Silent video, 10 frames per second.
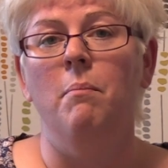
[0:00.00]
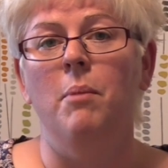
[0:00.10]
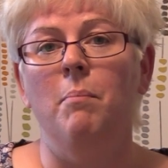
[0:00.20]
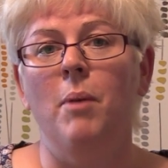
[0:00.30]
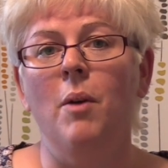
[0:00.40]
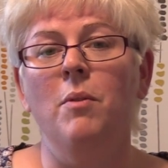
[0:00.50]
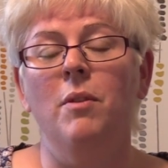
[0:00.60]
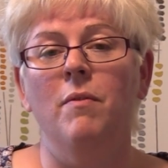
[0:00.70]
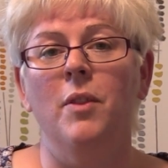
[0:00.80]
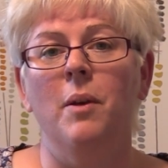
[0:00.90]
But both
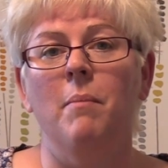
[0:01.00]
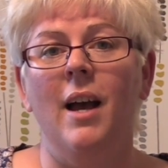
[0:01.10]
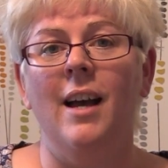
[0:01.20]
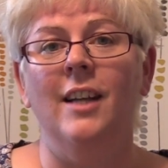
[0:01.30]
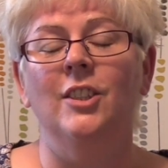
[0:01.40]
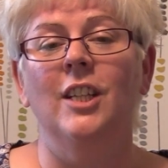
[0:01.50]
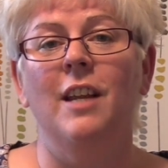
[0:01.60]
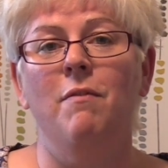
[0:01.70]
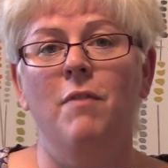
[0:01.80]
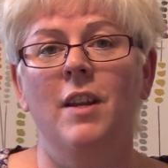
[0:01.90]
of them actually
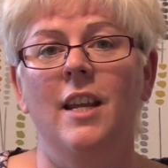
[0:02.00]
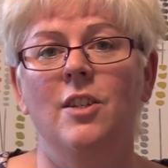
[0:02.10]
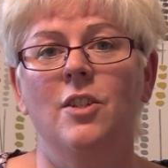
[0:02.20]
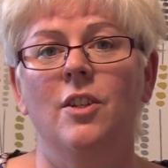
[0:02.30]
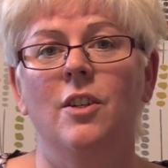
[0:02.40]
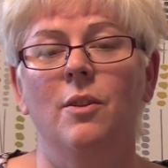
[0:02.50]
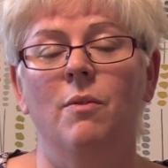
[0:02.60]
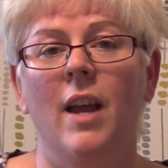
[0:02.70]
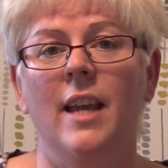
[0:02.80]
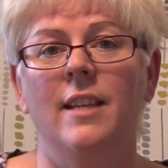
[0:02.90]
finished the
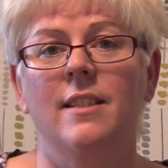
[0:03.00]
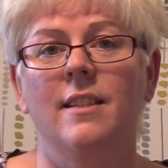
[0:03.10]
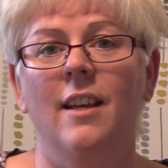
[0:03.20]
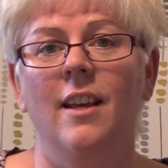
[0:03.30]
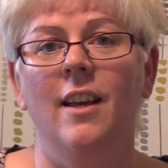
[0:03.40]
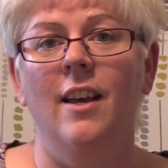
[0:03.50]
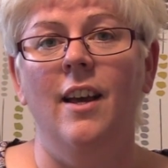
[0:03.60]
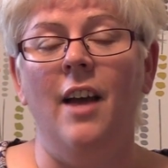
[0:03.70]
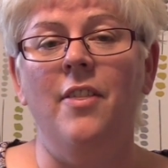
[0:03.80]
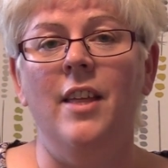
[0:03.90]
race.
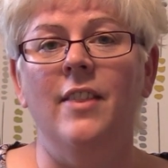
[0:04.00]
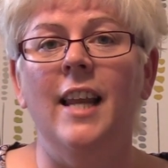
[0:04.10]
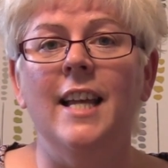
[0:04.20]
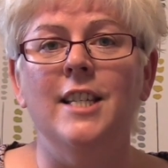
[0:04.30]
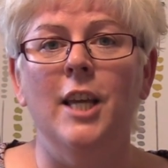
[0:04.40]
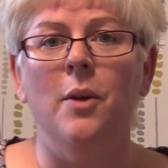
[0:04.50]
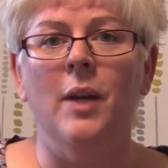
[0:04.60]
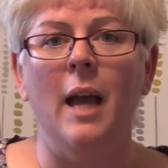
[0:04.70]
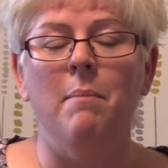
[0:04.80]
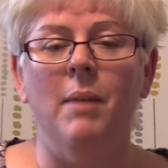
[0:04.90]
I think the lady who
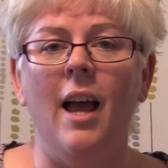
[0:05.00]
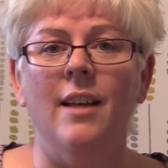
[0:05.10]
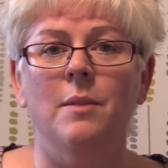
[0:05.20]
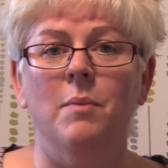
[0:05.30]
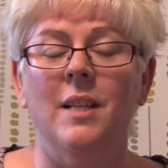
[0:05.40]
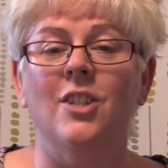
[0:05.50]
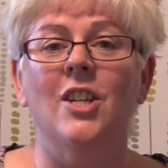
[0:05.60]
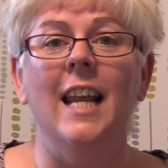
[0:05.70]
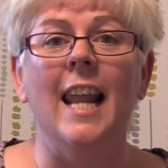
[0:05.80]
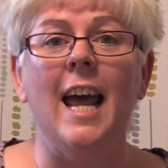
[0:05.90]
came last was
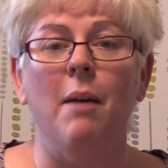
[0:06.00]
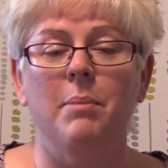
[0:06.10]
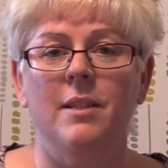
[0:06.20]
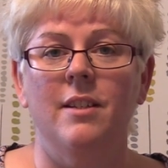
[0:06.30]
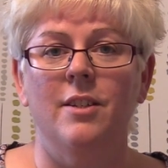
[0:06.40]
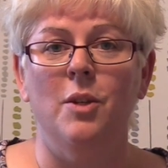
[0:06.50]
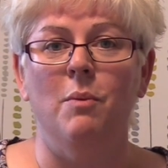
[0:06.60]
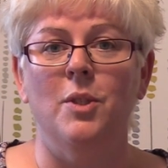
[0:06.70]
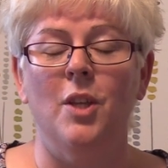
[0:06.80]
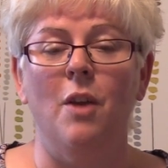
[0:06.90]
actually lapped. She
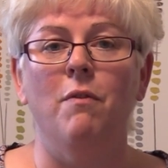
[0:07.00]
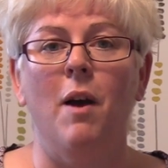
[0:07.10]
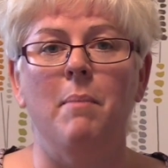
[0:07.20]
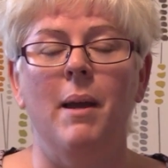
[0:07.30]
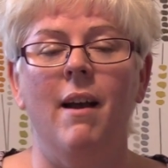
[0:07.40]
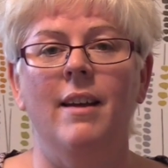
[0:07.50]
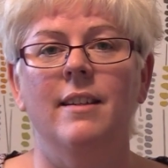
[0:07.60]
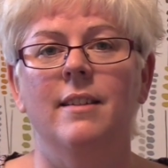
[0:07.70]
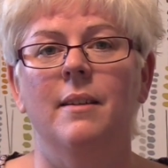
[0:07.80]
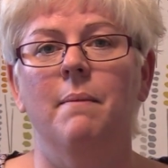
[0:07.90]
was so far
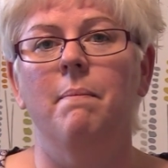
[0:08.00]
behind.